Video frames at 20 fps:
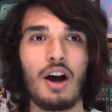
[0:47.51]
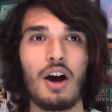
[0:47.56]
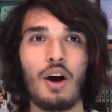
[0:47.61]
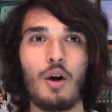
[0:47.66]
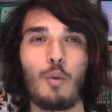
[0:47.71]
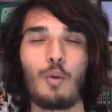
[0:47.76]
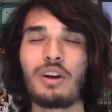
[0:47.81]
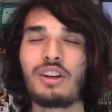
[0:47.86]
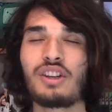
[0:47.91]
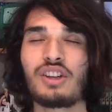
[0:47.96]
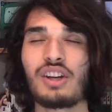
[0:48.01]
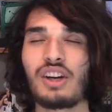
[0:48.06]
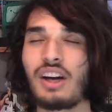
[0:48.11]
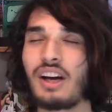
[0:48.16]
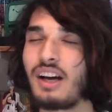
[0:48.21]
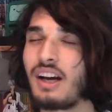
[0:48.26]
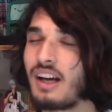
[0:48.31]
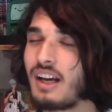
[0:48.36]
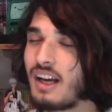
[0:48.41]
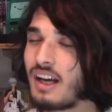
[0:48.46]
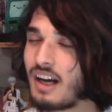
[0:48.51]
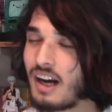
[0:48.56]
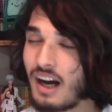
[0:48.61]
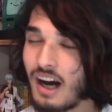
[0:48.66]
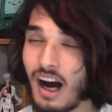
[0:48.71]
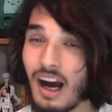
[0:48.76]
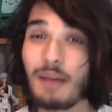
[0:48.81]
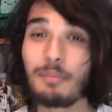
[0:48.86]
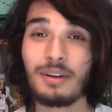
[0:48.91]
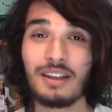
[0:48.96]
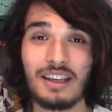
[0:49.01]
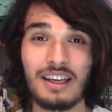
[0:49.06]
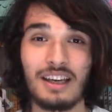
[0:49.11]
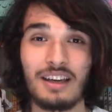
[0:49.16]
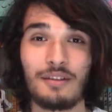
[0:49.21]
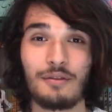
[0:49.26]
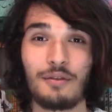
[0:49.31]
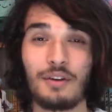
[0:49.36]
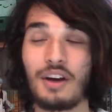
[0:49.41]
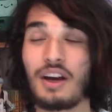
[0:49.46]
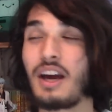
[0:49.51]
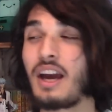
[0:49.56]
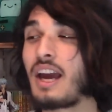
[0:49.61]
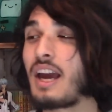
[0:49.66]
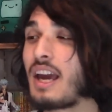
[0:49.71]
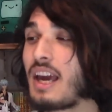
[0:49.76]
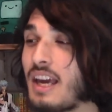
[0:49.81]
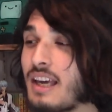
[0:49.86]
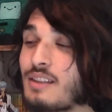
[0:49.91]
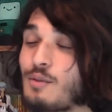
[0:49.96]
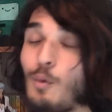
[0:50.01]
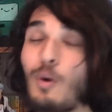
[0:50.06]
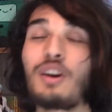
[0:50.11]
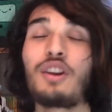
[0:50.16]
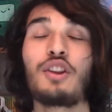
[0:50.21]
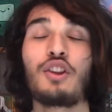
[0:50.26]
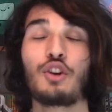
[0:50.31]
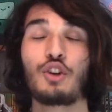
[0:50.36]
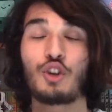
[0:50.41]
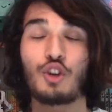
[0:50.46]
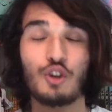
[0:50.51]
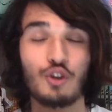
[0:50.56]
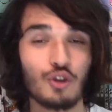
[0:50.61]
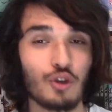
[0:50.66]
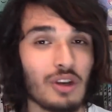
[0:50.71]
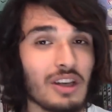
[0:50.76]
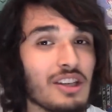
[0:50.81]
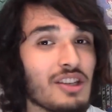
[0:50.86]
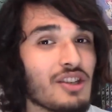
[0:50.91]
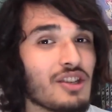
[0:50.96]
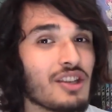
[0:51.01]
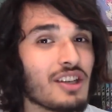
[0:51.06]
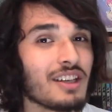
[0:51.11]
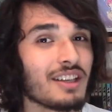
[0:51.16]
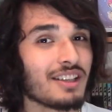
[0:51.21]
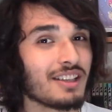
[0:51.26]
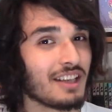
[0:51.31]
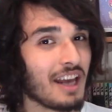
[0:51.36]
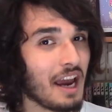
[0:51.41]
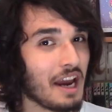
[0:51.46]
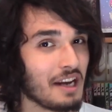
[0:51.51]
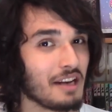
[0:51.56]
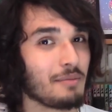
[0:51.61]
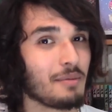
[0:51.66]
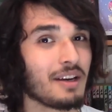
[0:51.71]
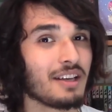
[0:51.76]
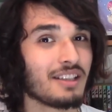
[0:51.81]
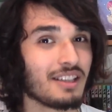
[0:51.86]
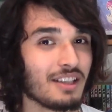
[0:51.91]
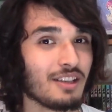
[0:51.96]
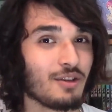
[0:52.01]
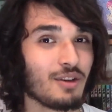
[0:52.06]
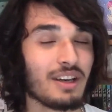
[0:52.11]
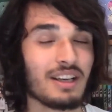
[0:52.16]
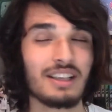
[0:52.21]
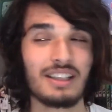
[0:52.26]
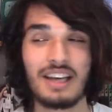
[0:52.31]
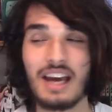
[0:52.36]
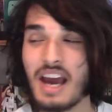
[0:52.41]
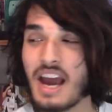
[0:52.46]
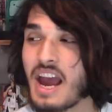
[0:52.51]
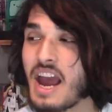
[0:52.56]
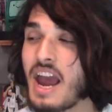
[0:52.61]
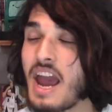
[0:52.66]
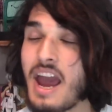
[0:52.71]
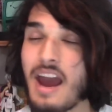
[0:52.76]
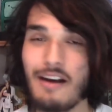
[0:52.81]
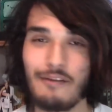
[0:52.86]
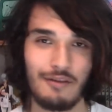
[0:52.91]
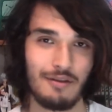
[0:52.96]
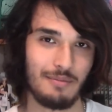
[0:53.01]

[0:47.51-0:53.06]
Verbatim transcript: which I believe is one of the cringiest anime series ever